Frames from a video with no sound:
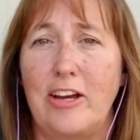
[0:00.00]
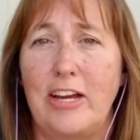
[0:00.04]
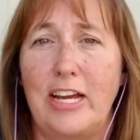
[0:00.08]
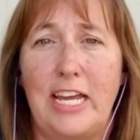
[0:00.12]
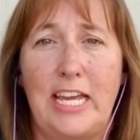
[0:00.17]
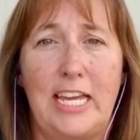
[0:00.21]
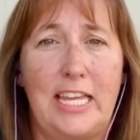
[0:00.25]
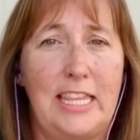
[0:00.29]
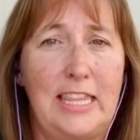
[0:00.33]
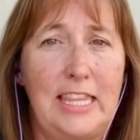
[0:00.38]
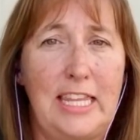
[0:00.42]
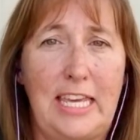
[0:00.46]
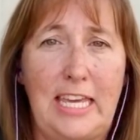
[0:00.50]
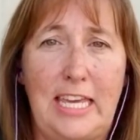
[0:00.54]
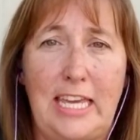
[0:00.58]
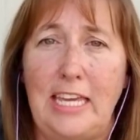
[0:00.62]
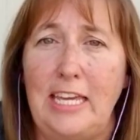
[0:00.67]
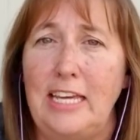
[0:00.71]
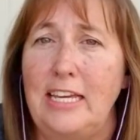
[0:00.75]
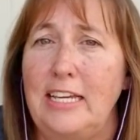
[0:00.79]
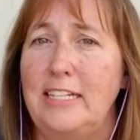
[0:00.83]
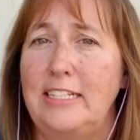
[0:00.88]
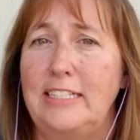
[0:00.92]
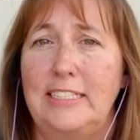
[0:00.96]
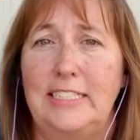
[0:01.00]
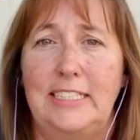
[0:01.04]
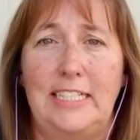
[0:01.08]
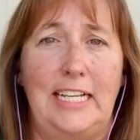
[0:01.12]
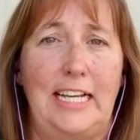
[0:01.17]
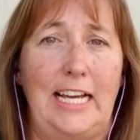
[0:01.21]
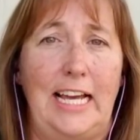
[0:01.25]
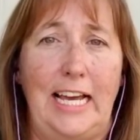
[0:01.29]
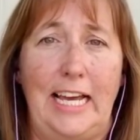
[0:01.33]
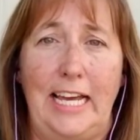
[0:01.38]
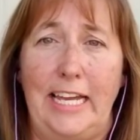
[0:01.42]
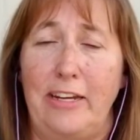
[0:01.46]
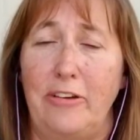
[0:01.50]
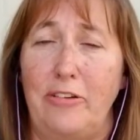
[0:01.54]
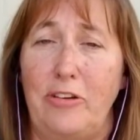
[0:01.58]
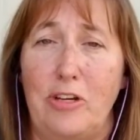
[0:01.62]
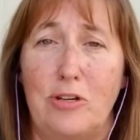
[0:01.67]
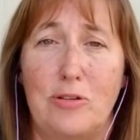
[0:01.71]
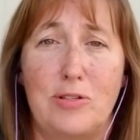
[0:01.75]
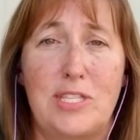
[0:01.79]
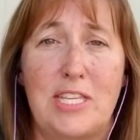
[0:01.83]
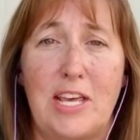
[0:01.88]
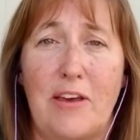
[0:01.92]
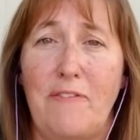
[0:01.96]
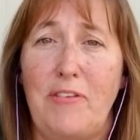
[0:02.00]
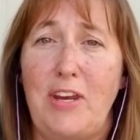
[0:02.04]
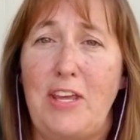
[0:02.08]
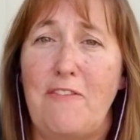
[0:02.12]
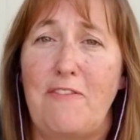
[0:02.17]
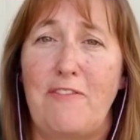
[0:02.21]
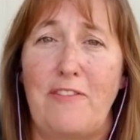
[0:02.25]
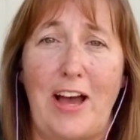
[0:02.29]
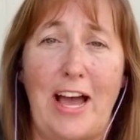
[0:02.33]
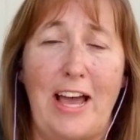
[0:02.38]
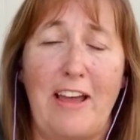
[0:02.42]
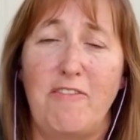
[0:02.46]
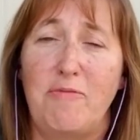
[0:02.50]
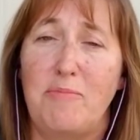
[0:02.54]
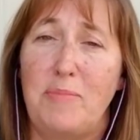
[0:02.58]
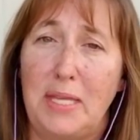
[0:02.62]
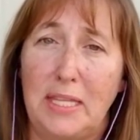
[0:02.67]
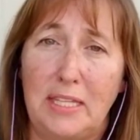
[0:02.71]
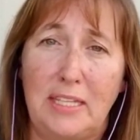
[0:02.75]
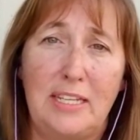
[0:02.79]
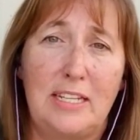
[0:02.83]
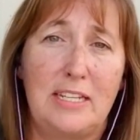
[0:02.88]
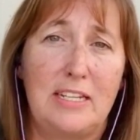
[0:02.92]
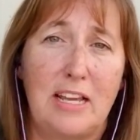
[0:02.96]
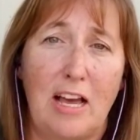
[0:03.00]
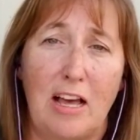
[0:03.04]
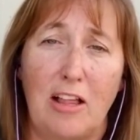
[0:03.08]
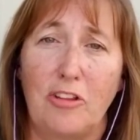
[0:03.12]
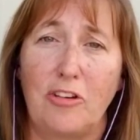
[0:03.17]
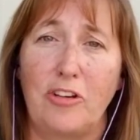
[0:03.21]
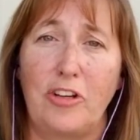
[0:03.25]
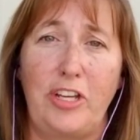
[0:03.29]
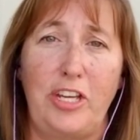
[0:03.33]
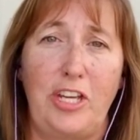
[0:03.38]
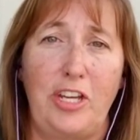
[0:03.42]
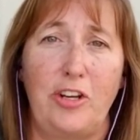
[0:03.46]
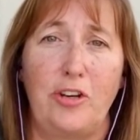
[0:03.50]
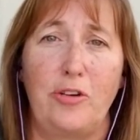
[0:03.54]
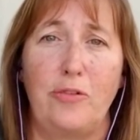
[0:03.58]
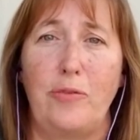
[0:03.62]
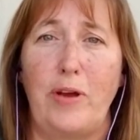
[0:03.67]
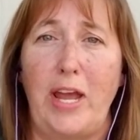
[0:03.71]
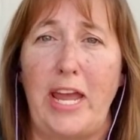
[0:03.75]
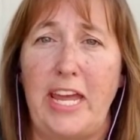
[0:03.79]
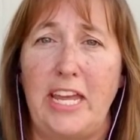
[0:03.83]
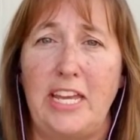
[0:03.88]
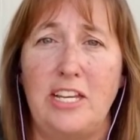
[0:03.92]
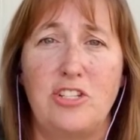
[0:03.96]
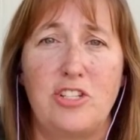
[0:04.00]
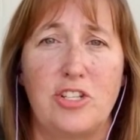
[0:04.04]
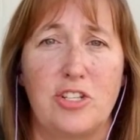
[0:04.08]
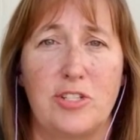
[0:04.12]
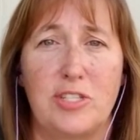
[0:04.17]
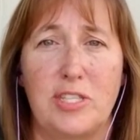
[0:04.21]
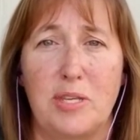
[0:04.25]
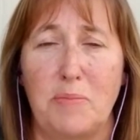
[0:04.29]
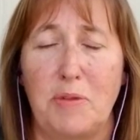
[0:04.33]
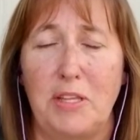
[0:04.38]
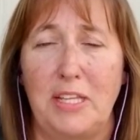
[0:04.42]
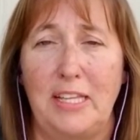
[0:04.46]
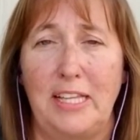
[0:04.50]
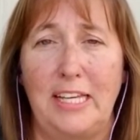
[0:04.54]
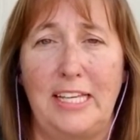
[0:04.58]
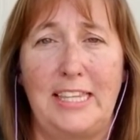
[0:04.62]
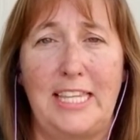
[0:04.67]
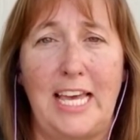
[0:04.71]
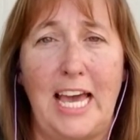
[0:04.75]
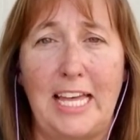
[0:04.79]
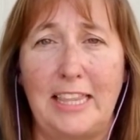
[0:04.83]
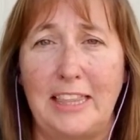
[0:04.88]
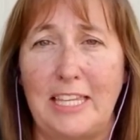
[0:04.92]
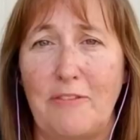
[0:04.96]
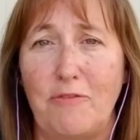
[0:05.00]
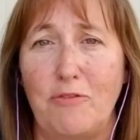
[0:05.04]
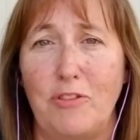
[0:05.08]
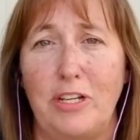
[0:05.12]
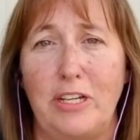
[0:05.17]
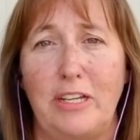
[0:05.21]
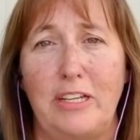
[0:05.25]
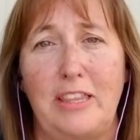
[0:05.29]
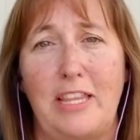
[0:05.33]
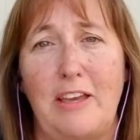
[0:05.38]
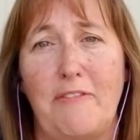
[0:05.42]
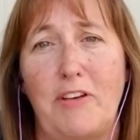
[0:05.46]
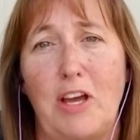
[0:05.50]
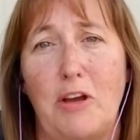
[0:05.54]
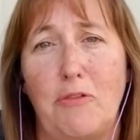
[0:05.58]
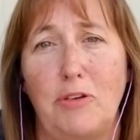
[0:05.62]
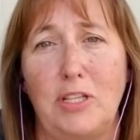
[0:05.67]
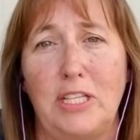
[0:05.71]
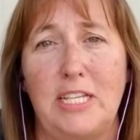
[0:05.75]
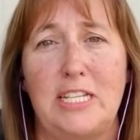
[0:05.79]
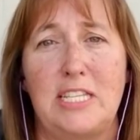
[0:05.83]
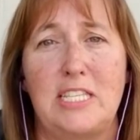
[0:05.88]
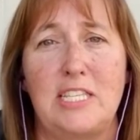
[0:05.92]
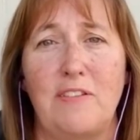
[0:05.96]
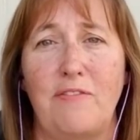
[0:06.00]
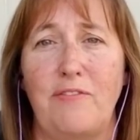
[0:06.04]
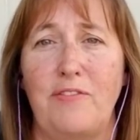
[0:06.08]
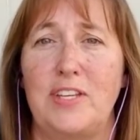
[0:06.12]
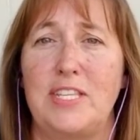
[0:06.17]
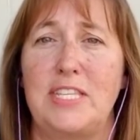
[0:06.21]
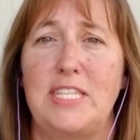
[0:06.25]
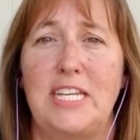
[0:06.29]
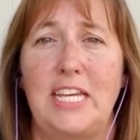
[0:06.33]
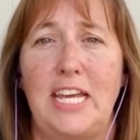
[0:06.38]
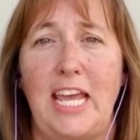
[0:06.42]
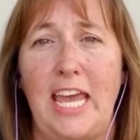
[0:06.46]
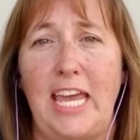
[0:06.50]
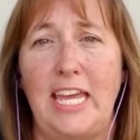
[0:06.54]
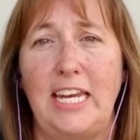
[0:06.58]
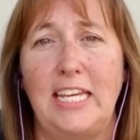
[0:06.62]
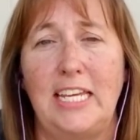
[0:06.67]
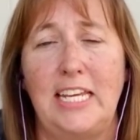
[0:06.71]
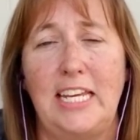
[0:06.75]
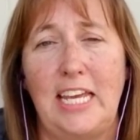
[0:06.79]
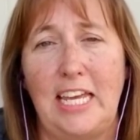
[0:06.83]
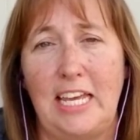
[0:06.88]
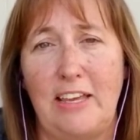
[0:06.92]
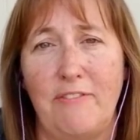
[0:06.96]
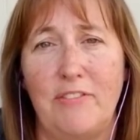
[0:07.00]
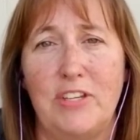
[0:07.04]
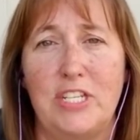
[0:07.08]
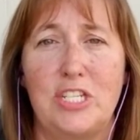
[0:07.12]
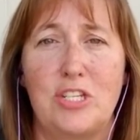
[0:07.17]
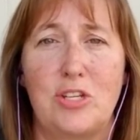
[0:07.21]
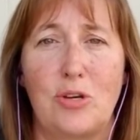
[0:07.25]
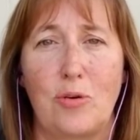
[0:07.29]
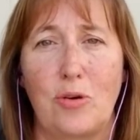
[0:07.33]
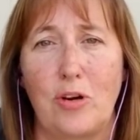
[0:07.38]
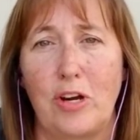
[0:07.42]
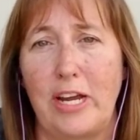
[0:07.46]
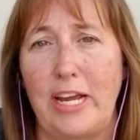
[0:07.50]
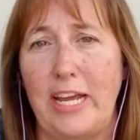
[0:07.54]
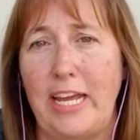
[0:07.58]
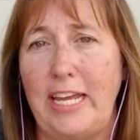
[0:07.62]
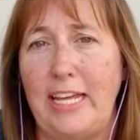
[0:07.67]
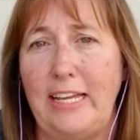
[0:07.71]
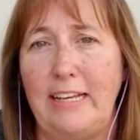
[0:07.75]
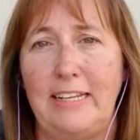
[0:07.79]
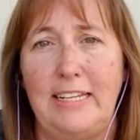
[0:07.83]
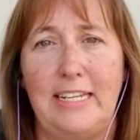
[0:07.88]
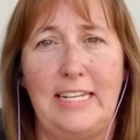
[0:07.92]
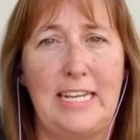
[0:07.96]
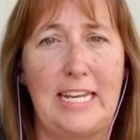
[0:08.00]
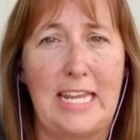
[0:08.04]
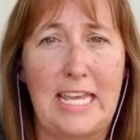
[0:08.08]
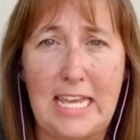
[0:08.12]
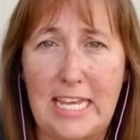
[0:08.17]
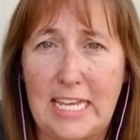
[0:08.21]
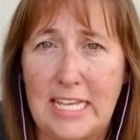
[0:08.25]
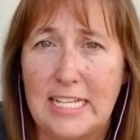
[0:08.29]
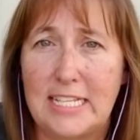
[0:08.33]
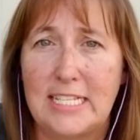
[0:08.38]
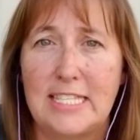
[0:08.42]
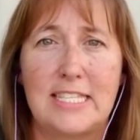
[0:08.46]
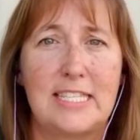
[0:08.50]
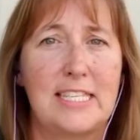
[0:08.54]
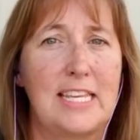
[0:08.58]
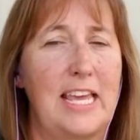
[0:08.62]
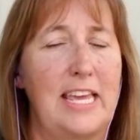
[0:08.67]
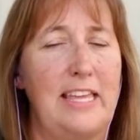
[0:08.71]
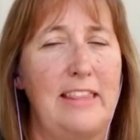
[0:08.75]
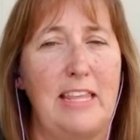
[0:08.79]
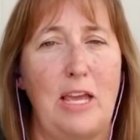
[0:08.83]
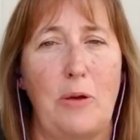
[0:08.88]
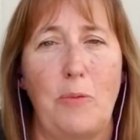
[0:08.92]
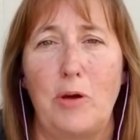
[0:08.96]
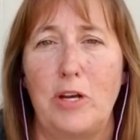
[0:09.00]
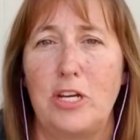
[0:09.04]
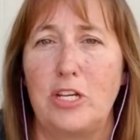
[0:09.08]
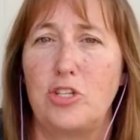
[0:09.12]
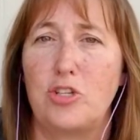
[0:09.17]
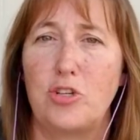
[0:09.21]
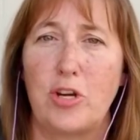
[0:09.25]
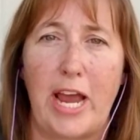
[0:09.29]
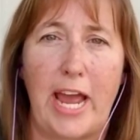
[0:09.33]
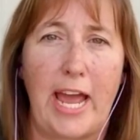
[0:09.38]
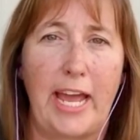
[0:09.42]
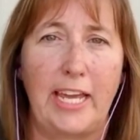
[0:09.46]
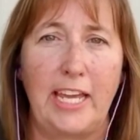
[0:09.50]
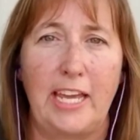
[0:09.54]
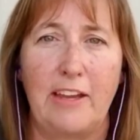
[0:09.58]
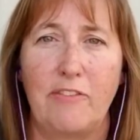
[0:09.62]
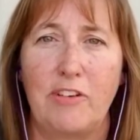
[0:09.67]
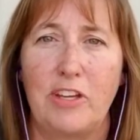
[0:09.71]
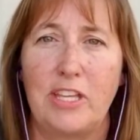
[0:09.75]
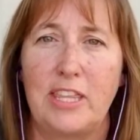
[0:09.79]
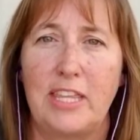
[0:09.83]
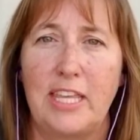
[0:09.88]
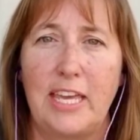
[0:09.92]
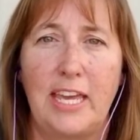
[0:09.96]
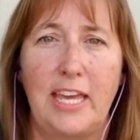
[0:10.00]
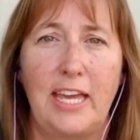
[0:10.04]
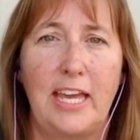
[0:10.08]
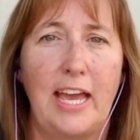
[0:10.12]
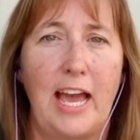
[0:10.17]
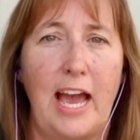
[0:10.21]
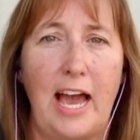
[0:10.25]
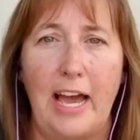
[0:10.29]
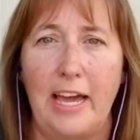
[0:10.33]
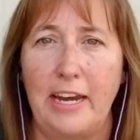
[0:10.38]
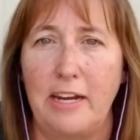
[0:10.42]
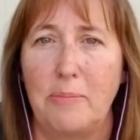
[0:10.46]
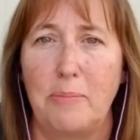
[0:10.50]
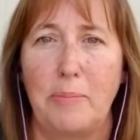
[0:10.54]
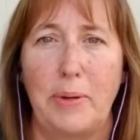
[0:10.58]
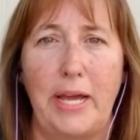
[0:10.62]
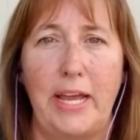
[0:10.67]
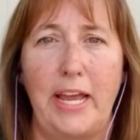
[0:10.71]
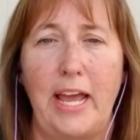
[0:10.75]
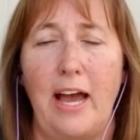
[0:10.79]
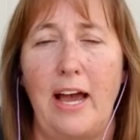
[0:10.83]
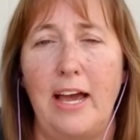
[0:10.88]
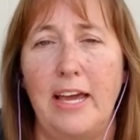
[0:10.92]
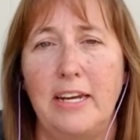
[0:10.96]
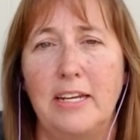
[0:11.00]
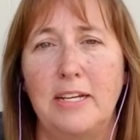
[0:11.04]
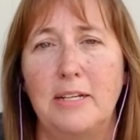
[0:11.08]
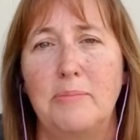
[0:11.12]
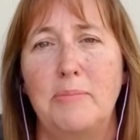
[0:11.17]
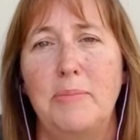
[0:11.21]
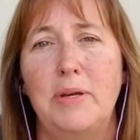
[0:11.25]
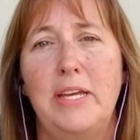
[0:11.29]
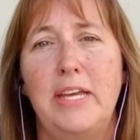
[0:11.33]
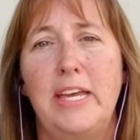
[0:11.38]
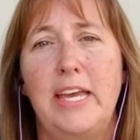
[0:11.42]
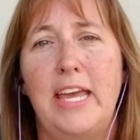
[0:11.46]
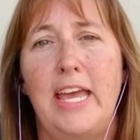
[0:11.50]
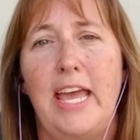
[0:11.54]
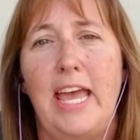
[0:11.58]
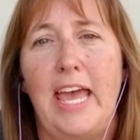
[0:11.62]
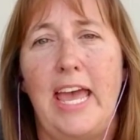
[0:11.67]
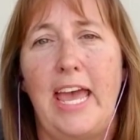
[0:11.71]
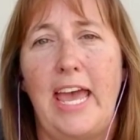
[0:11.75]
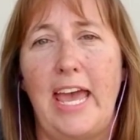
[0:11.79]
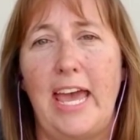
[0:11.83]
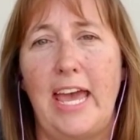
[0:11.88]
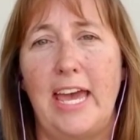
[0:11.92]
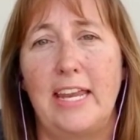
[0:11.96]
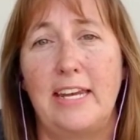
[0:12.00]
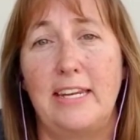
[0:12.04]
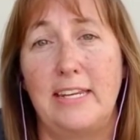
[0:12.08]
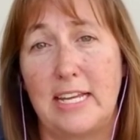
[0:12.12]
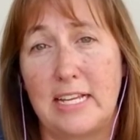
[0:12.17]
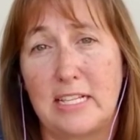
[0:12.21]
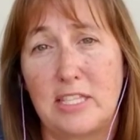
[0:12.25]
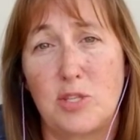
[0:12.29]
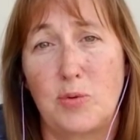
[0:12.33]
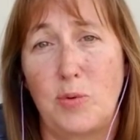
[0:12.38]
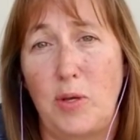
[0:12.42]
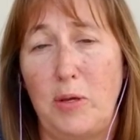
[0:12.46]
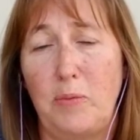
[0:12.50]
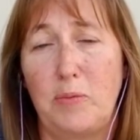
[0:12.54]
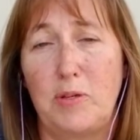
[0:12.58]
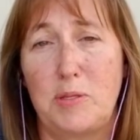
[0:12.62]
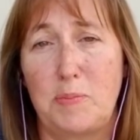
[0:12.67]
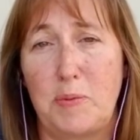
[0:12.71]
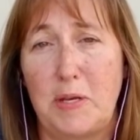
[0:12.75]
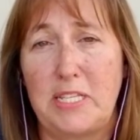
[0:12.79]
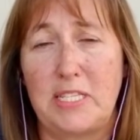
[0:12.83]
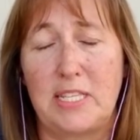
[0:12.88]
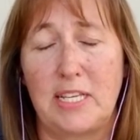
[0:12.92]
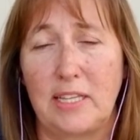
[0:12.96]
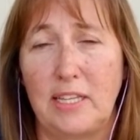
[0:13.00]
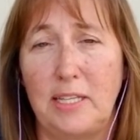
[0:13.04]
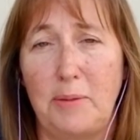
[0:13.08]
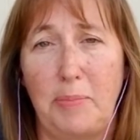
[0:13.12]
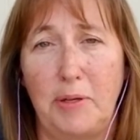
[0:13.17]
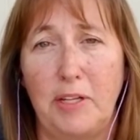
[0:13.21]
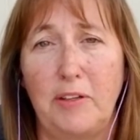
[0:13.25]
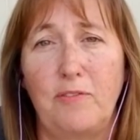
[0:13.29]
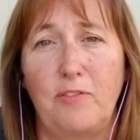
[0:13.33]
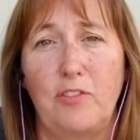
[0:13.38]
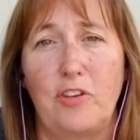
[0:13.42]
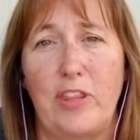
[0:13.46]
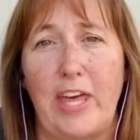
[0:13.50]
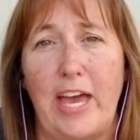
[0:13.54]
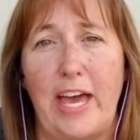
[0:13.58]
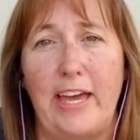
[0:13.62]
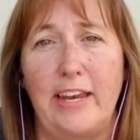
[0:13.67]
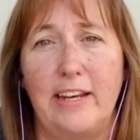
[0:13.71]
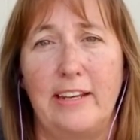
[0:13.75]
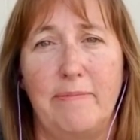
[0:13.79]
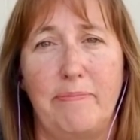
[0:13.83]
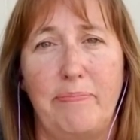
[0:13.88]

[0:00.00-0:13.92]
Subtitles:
in the, $75 million a year range or something like that. They've got really sophisticated inventory needs, and they want to track everything item by item. And NetSuite was basically built for that.